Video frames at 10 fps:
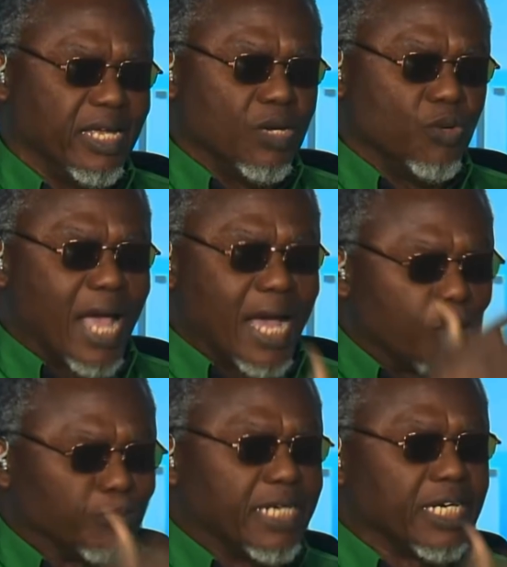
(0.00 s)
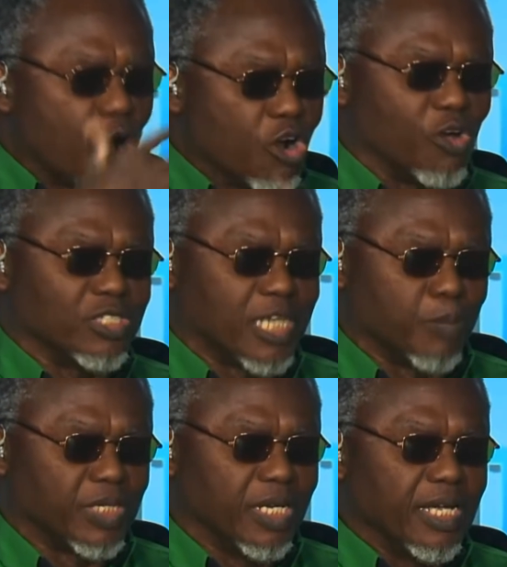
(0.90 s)
We adopted the wrong
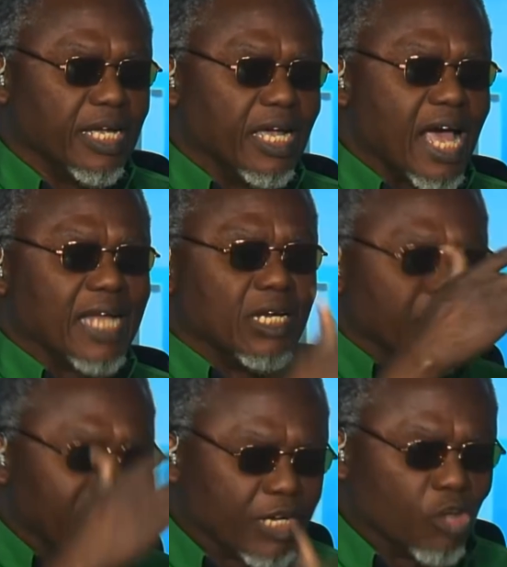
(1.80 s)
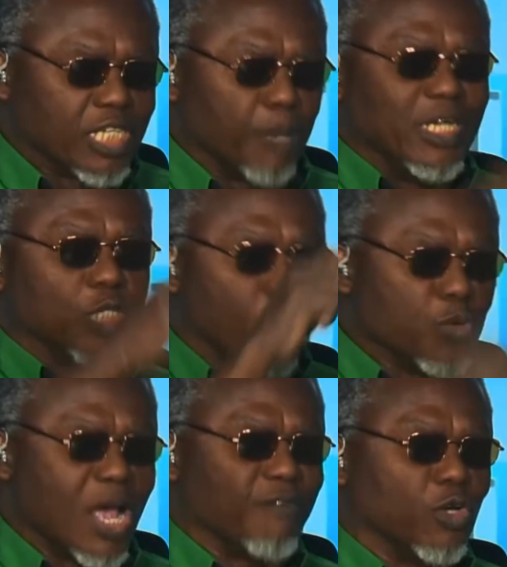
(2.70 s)
concept, and that concept is what
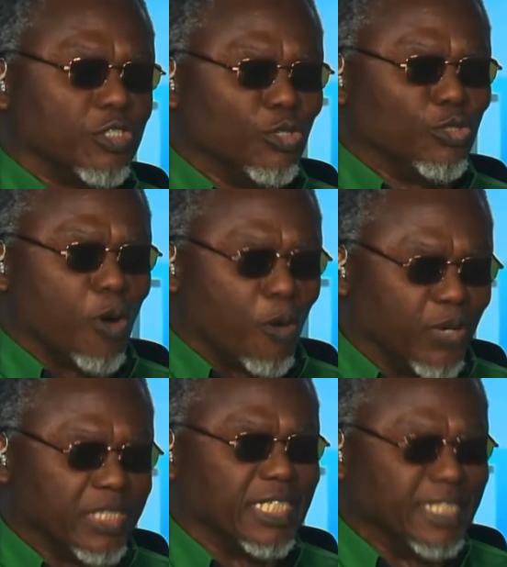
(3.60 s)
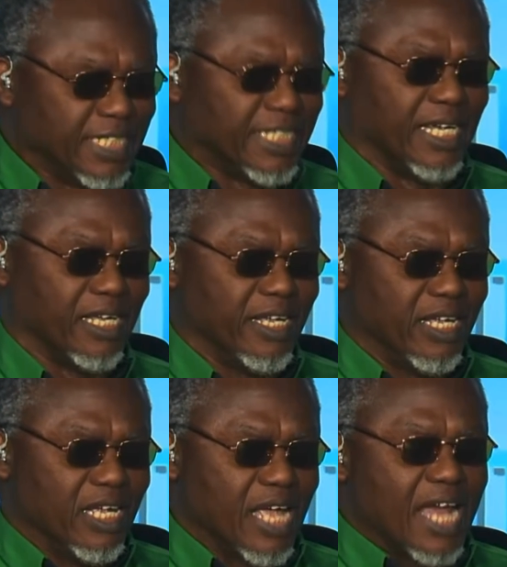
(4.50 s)
we have continued to operate in this day.
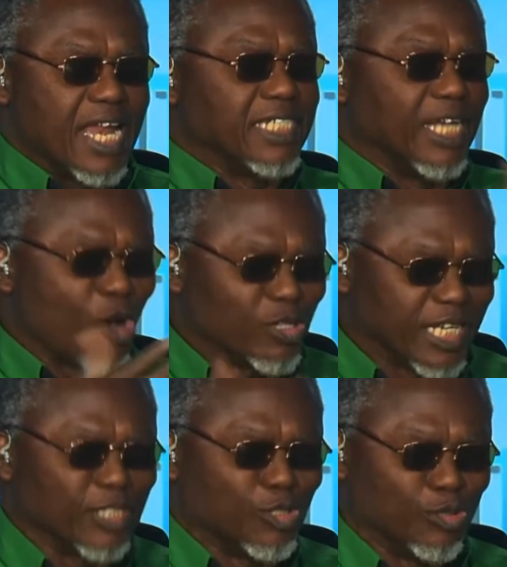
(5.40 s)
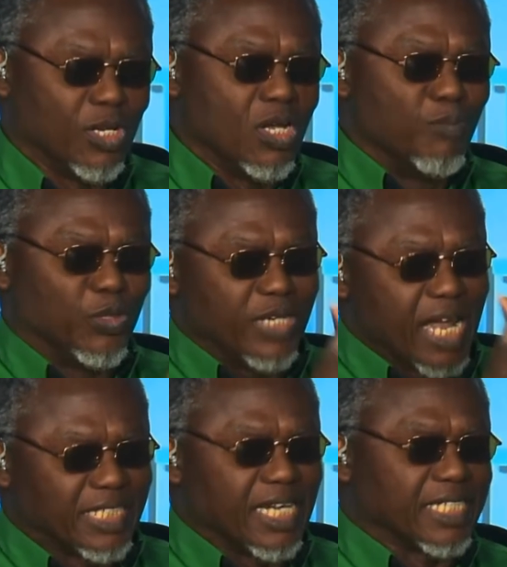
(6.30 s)
And there's a consensus between
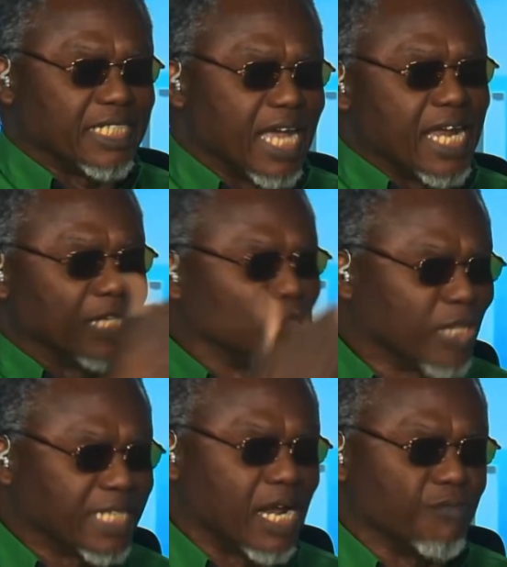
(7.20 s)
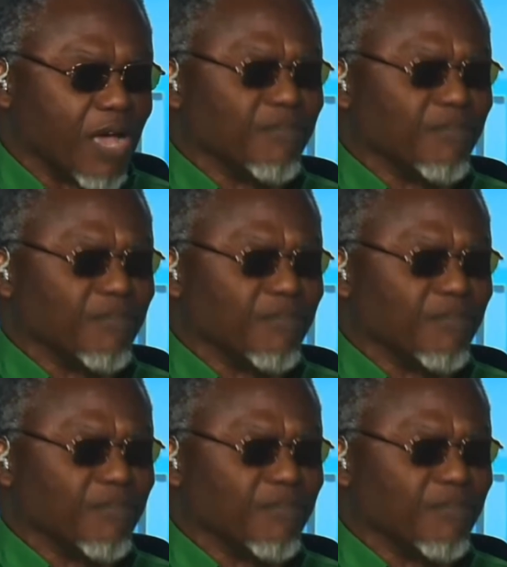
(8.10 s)
1999 and 2005.